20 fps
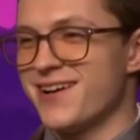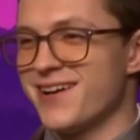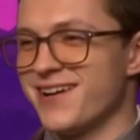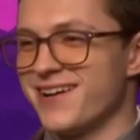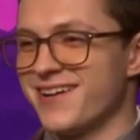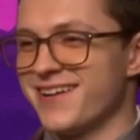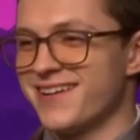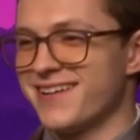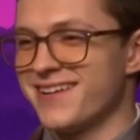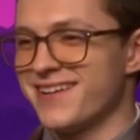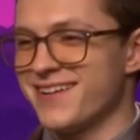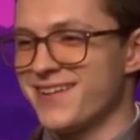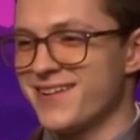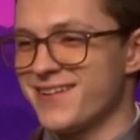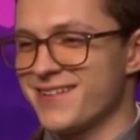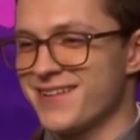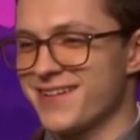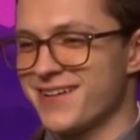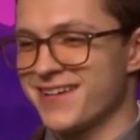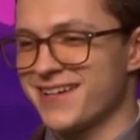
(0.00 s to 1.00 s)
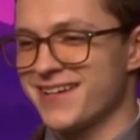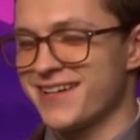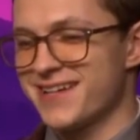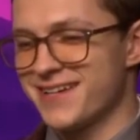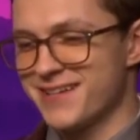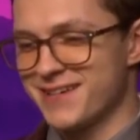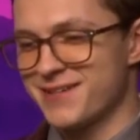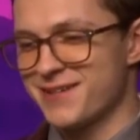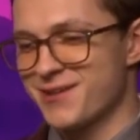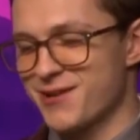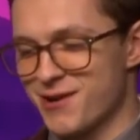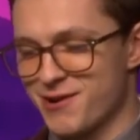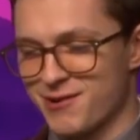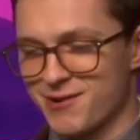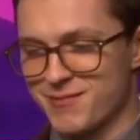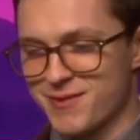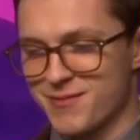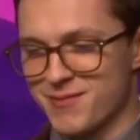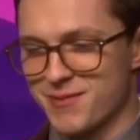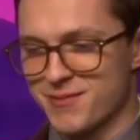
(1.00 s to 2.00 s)
I can hear
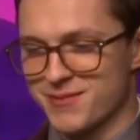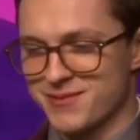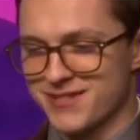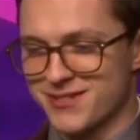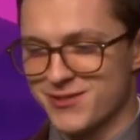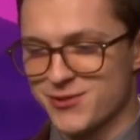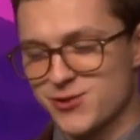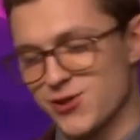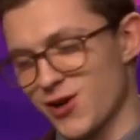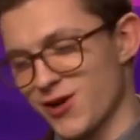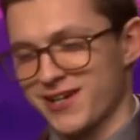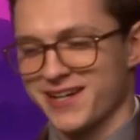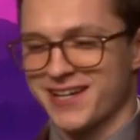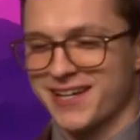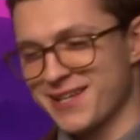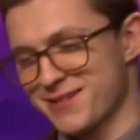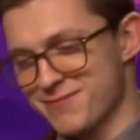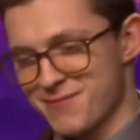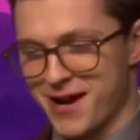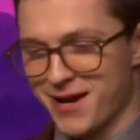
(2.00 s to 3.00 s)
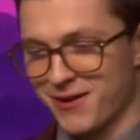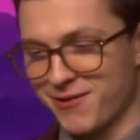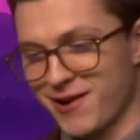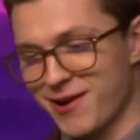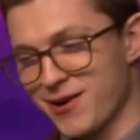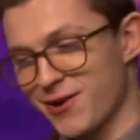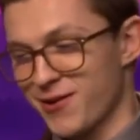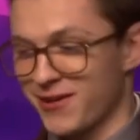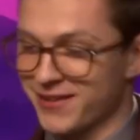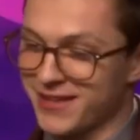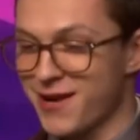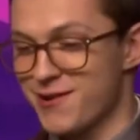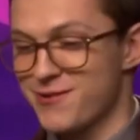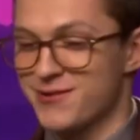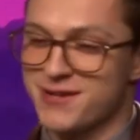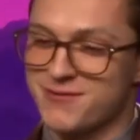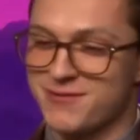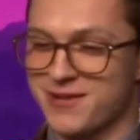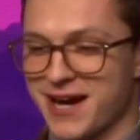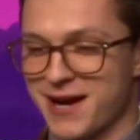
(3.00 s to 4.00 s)
Cara, my publicist, chuckling in the background going, that'll
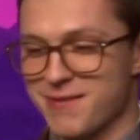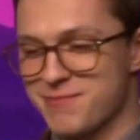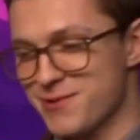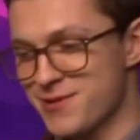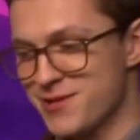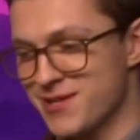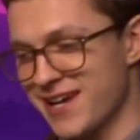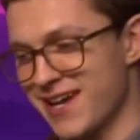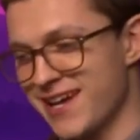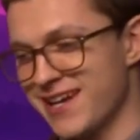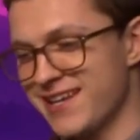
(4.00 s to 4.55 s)
never happen, you